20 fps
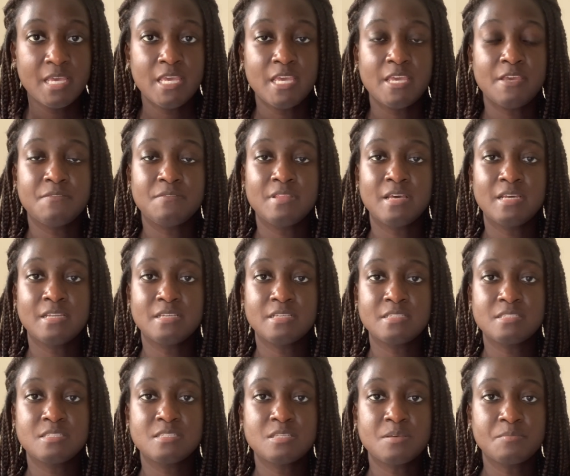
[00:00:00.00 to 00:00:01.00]
If that
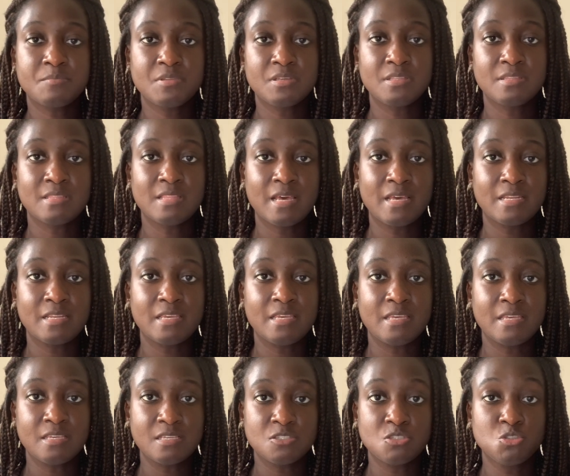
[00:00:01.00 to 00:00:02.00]
is something that
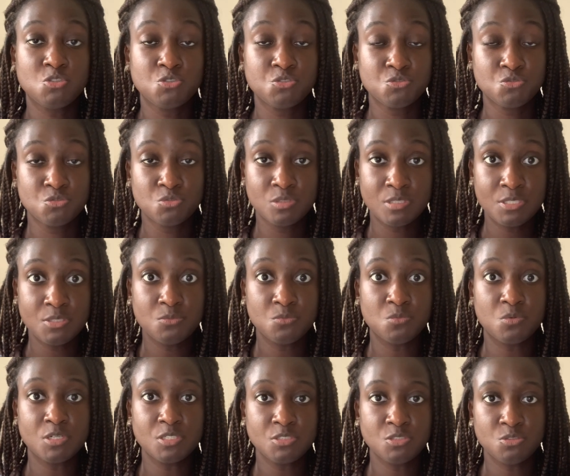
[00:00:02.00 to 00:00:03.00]
is truly
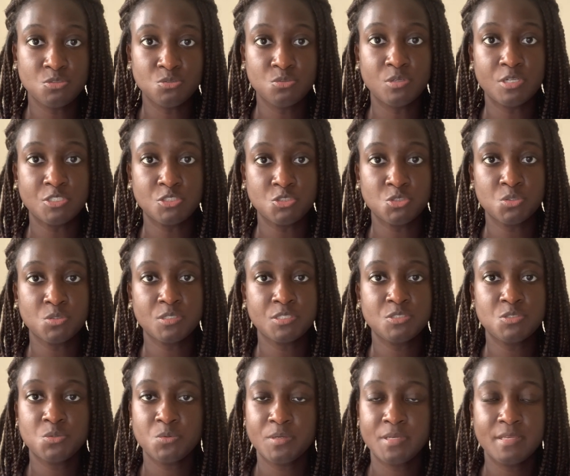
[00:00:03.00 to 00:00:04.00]
what you enjoy
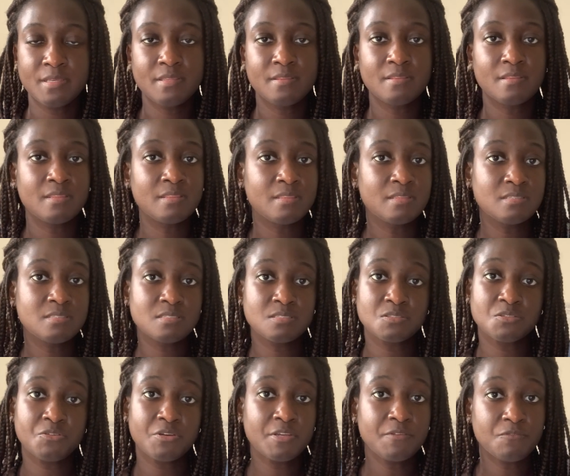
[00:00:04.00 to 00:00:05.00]
doing, then this is
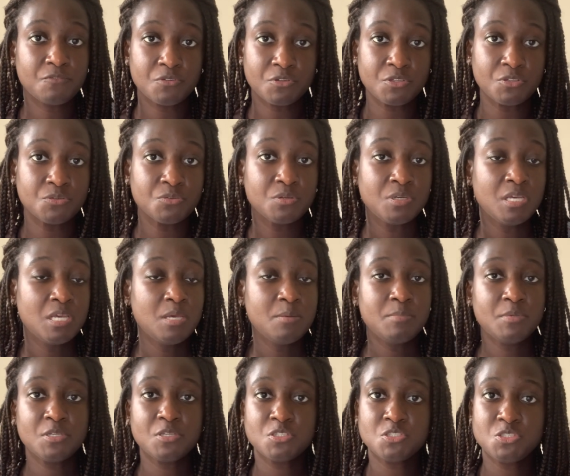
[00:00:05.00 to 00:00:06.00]
great for you
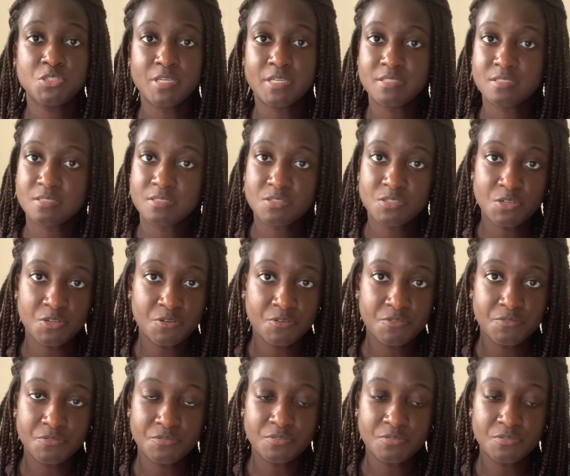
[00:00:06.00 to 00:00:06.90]
because you get to serve